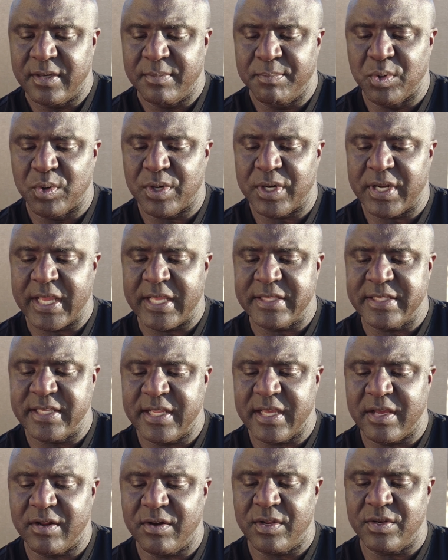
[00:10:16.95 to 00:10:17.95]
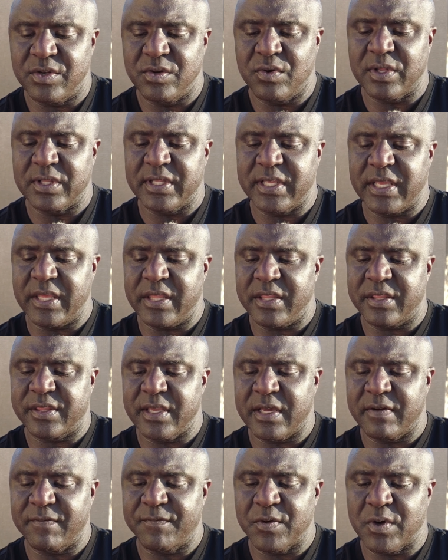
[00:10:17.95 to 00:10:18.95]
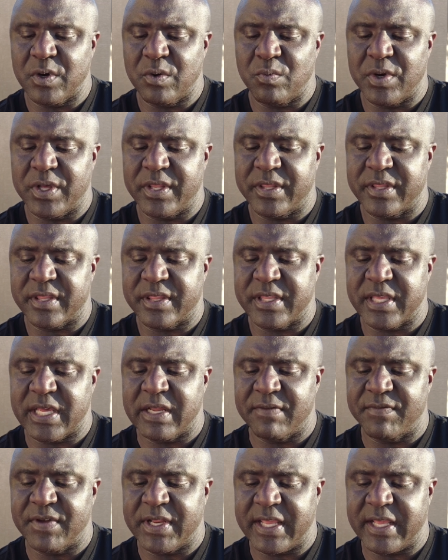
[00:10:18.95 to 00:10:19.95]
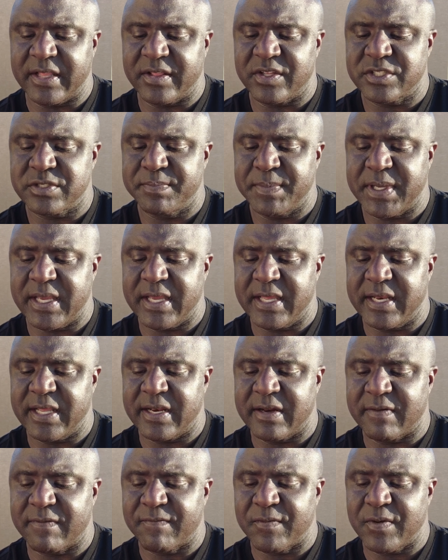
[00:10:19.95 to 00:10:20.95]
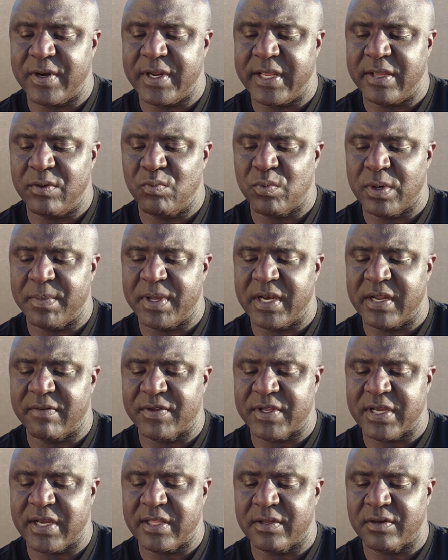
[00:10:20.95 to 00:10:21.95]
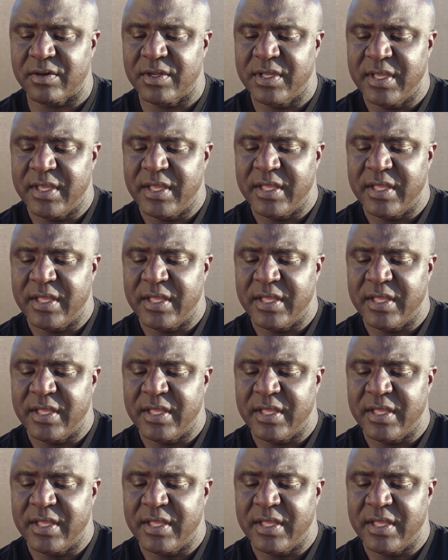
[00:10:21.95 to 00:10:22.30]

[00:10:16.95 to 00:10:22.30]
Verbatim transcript: Born in 1800 in New Orleans, Durnford was the son of an Englishman and a free woman of color.